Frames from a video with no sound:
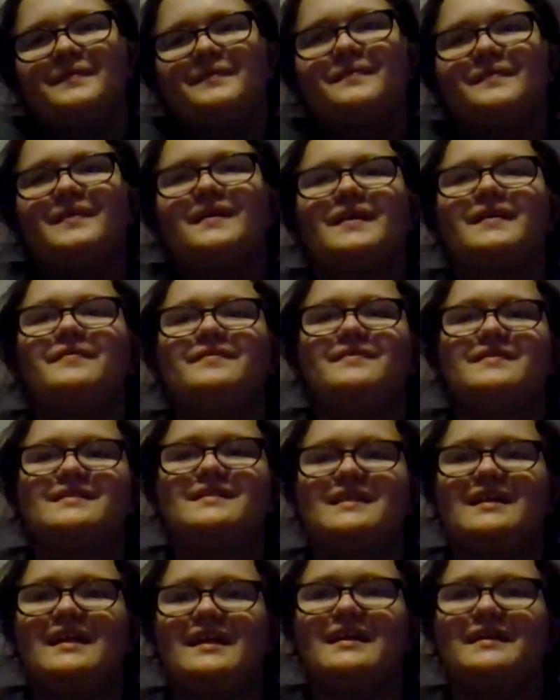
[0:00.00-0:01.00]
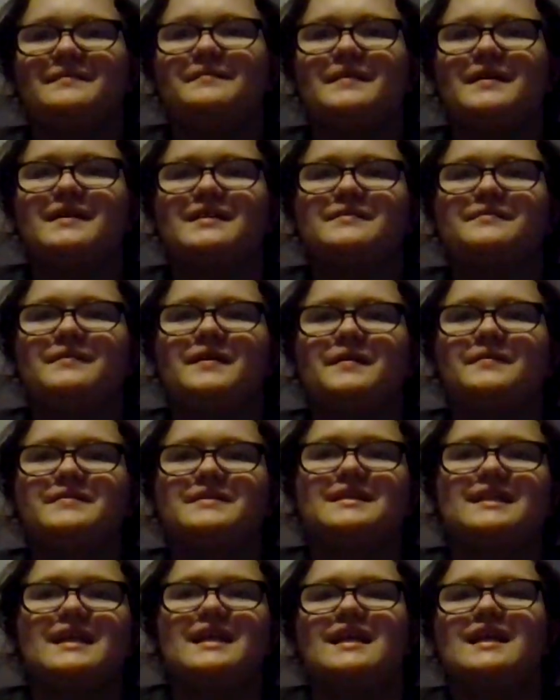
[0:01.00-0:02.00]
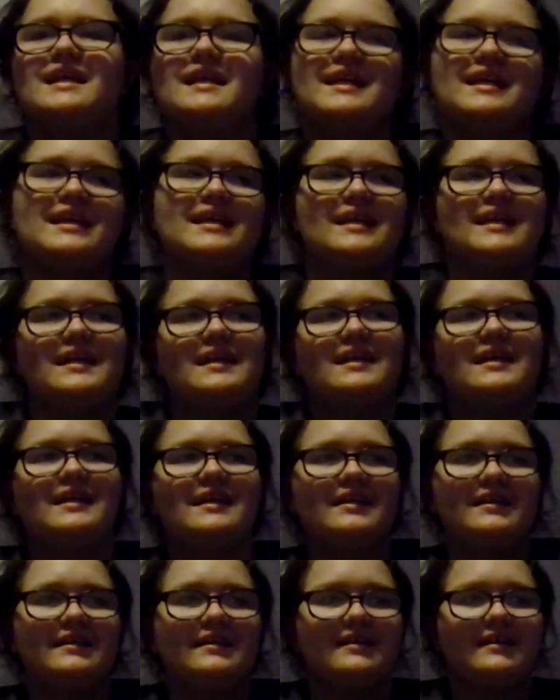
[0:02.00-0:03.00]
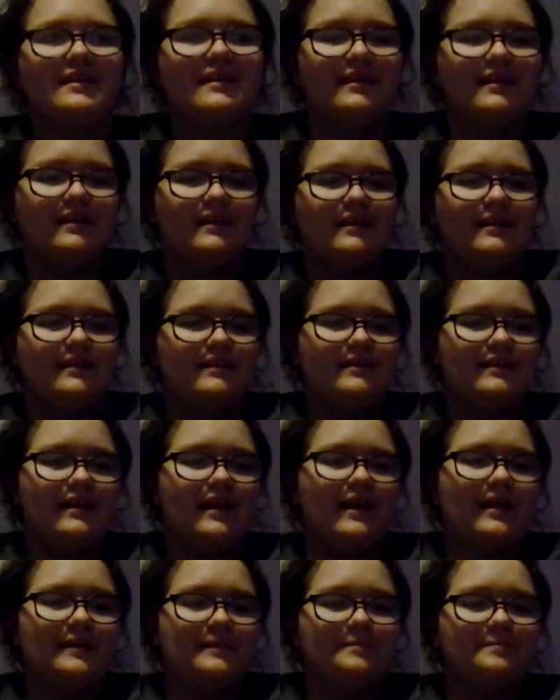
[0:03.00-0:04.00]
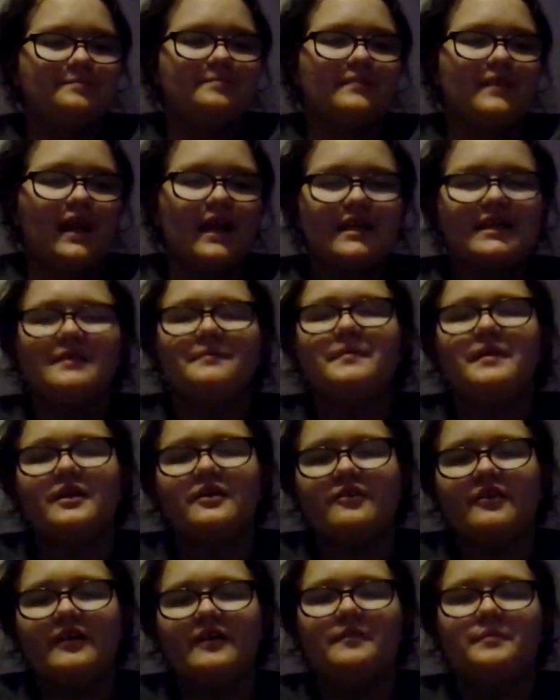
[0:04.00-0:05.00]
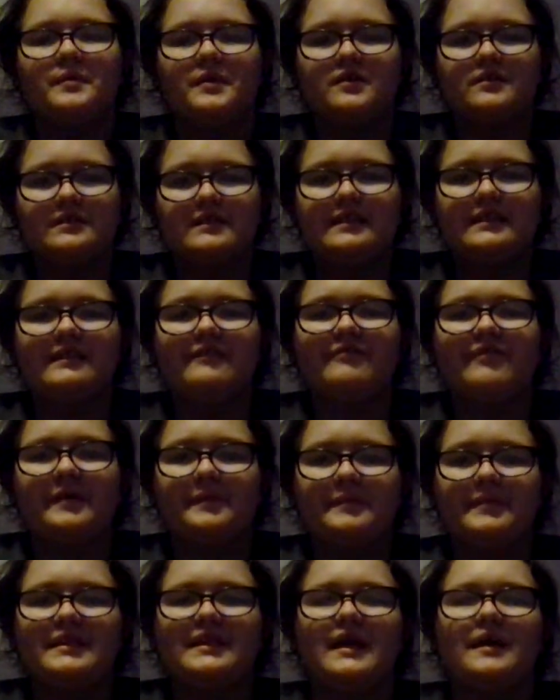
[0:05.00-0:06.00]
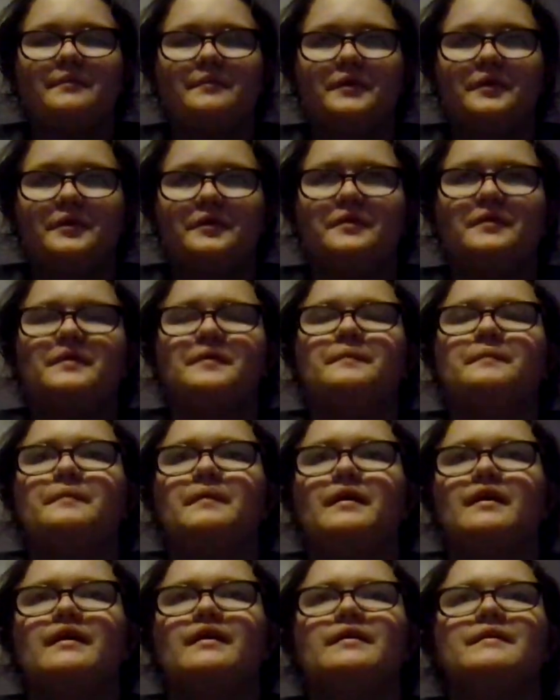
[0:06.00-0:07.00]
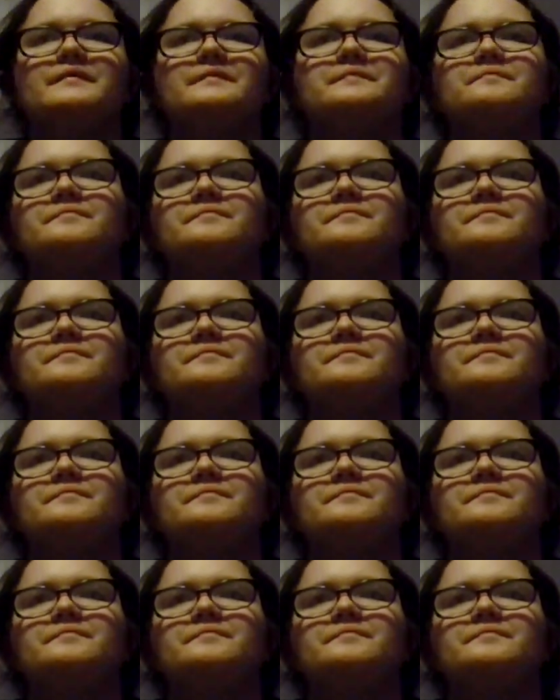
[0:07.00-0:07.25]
What I was saying, back to what I was saying. Yeah, I can be a creative person if I'm in that mood, but,